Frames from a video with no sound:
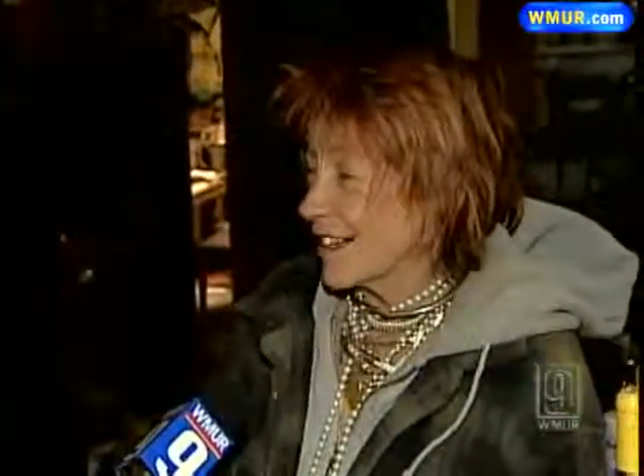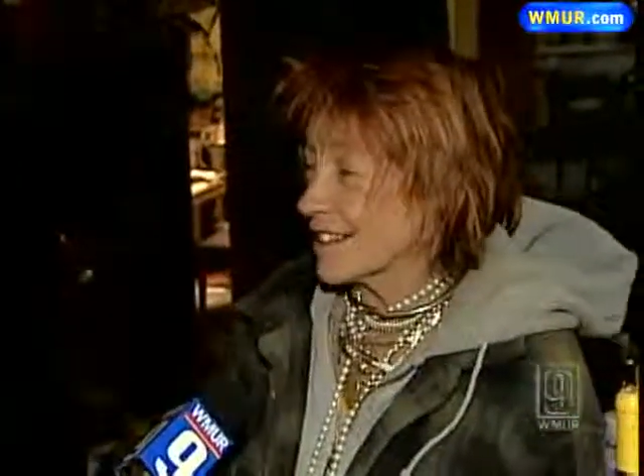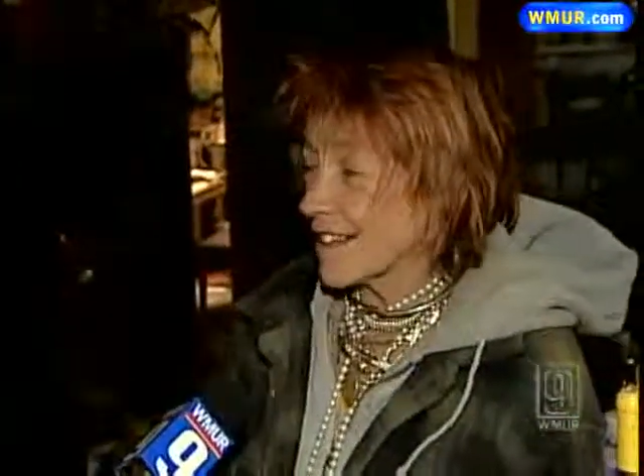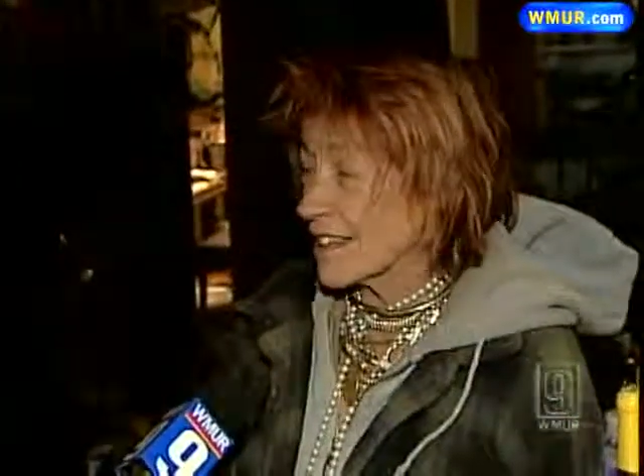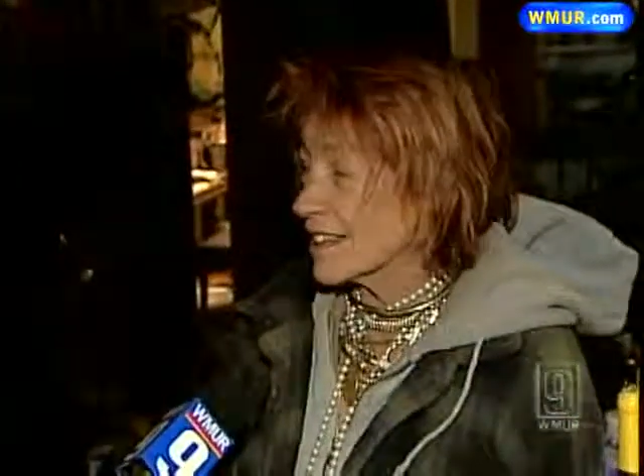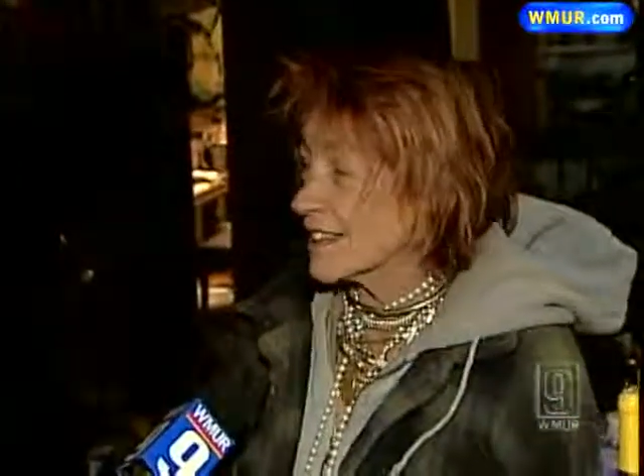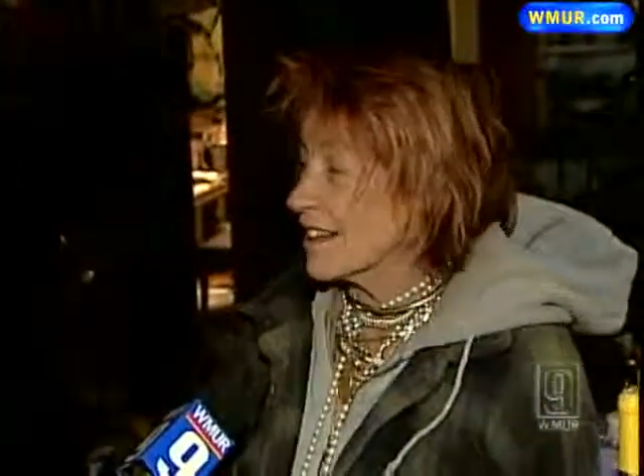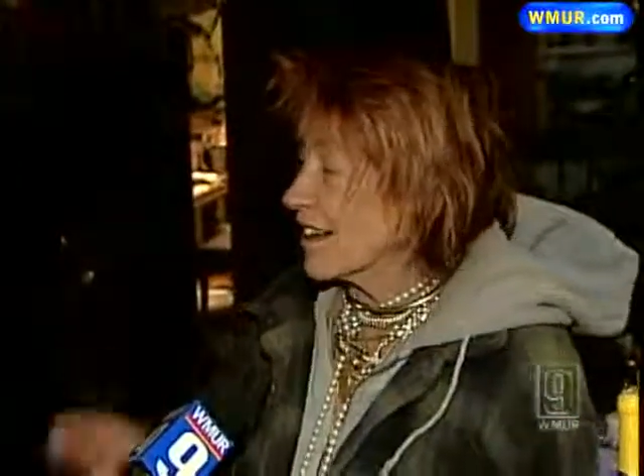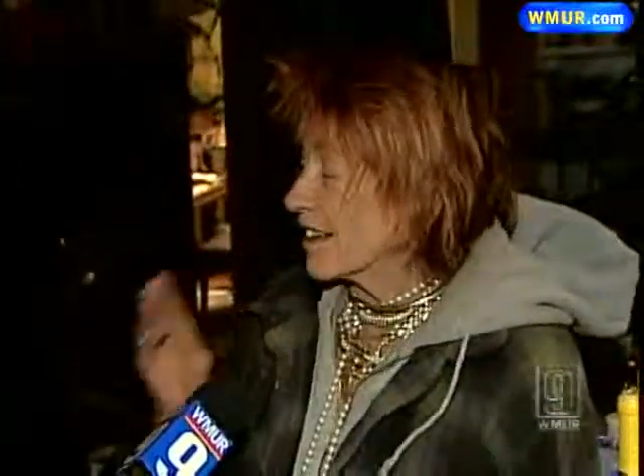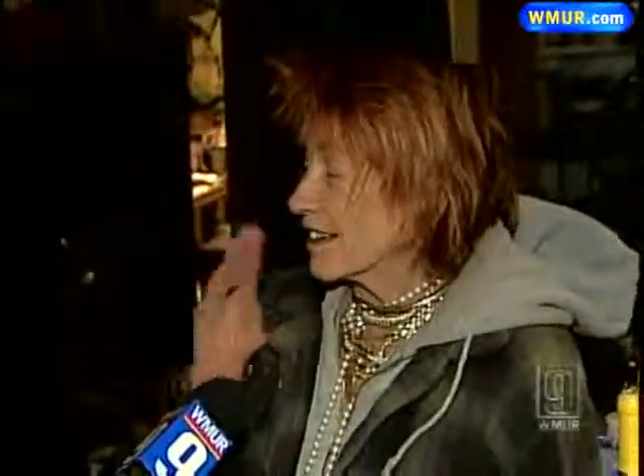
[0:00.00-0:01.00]
I'd like a
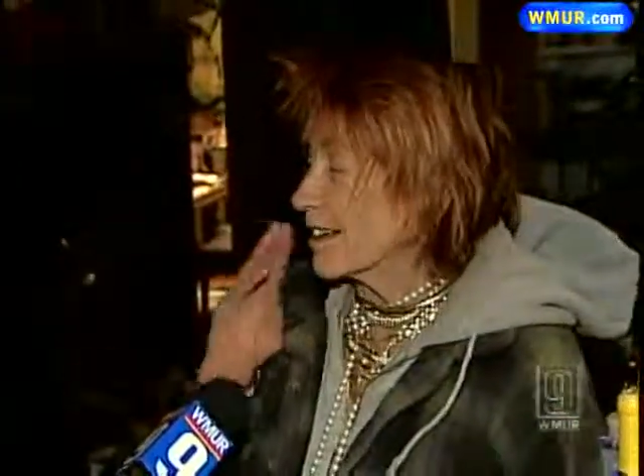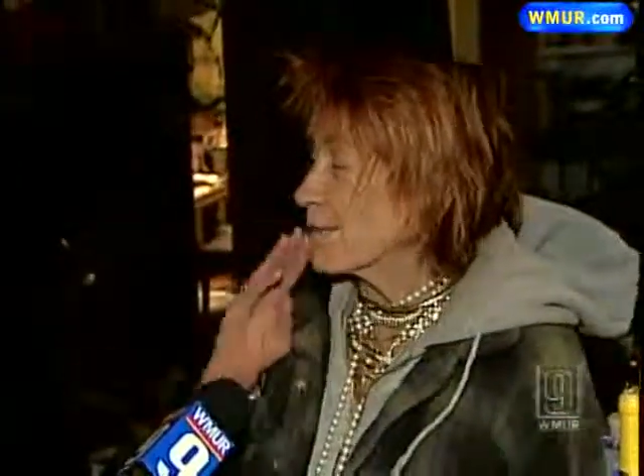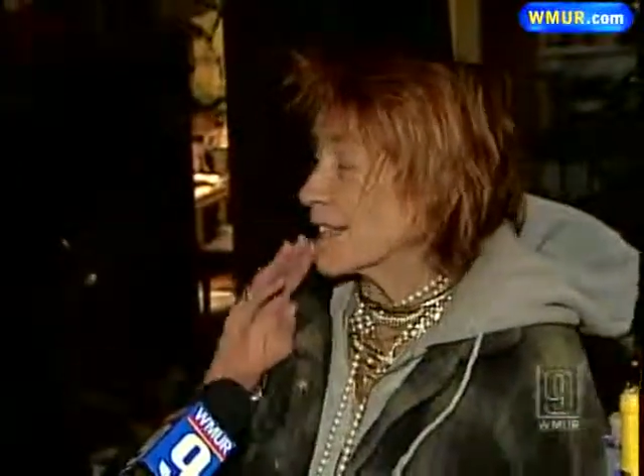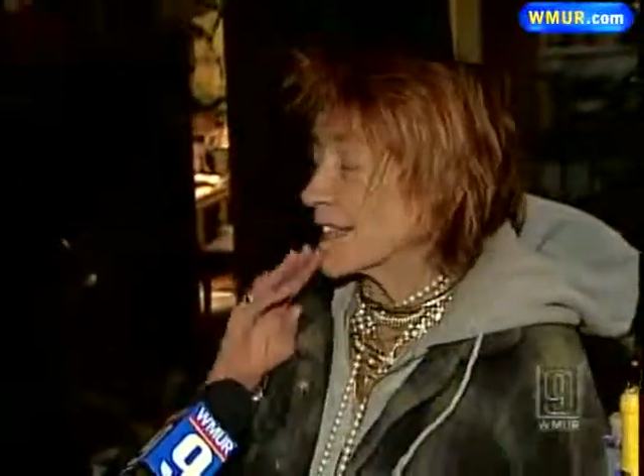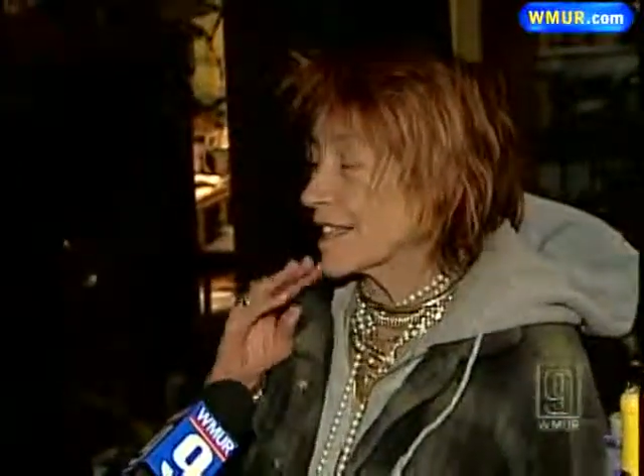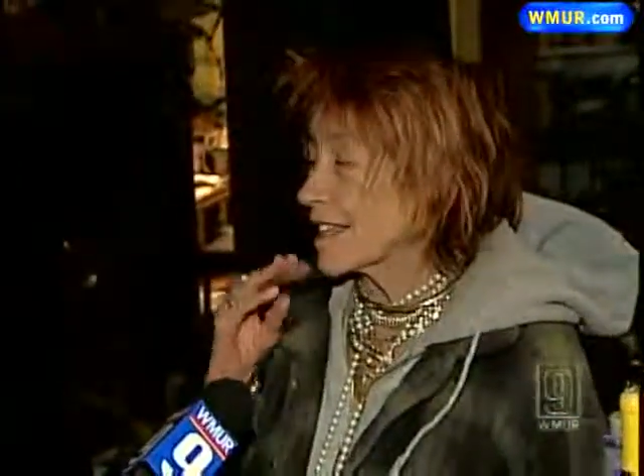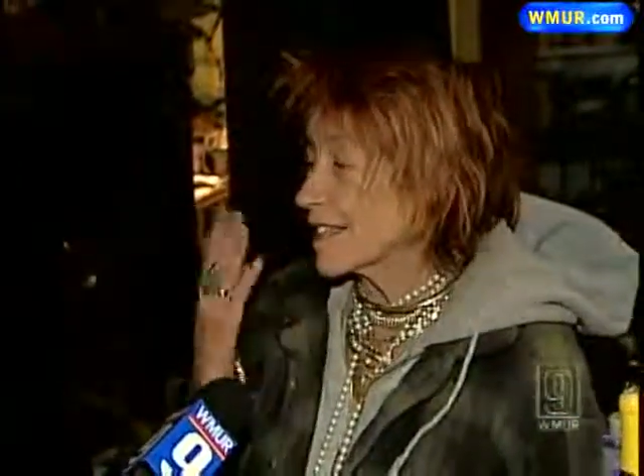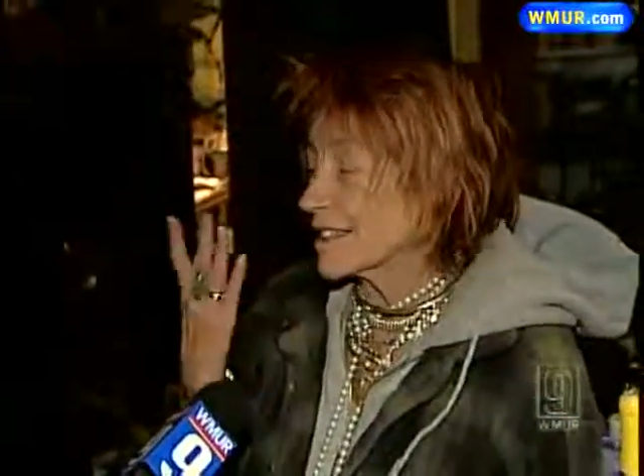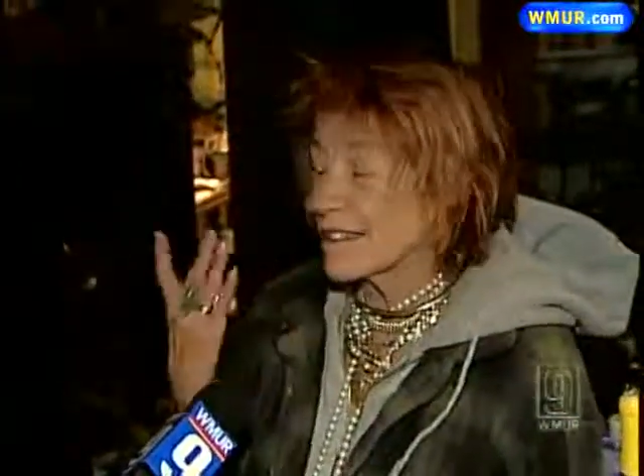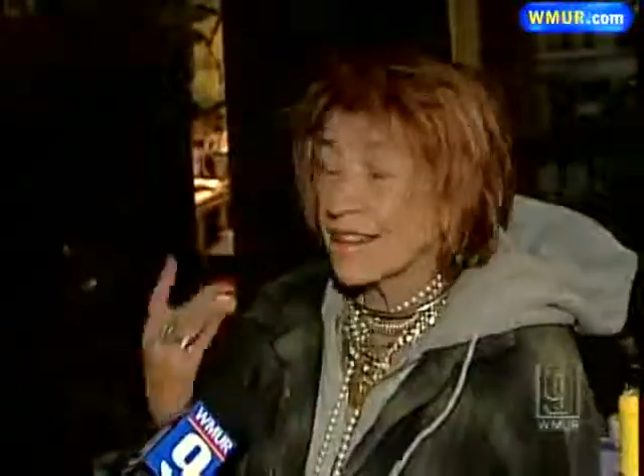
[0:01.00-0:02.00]
dog. I mean, I'd
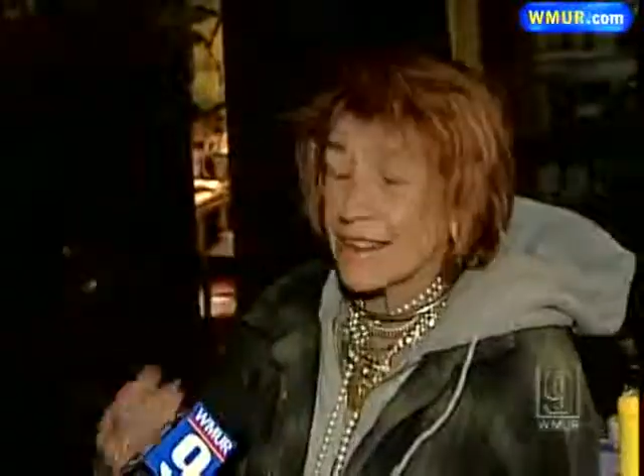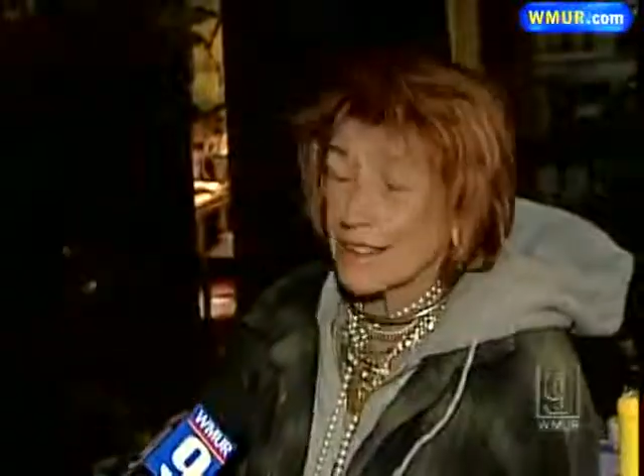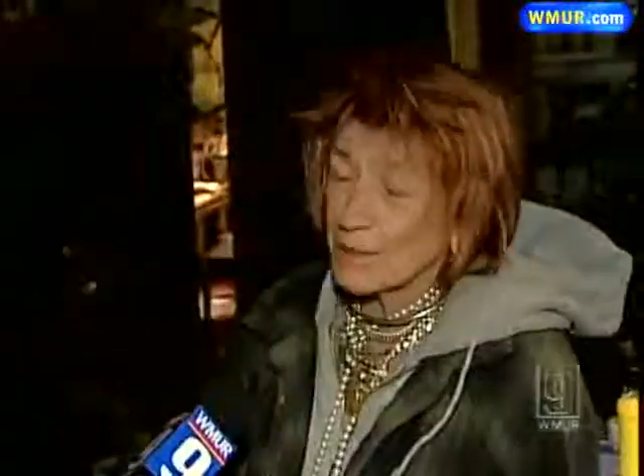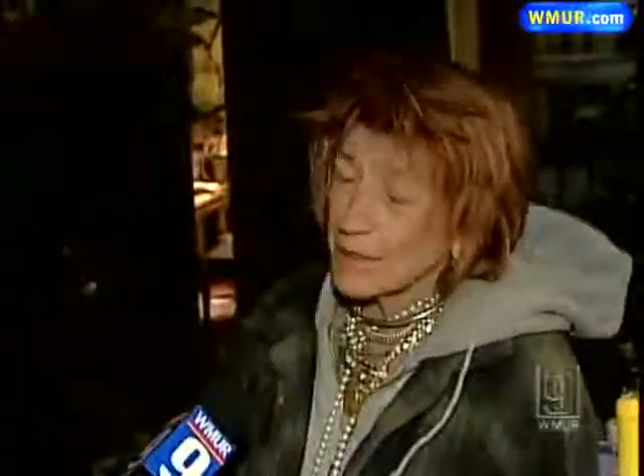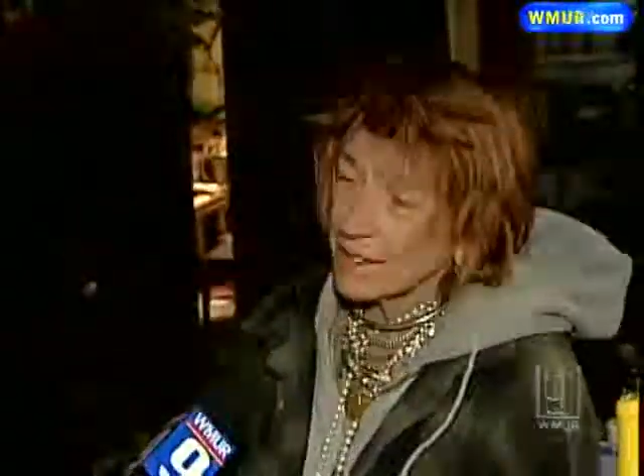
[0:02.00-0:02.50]
like a dog, but.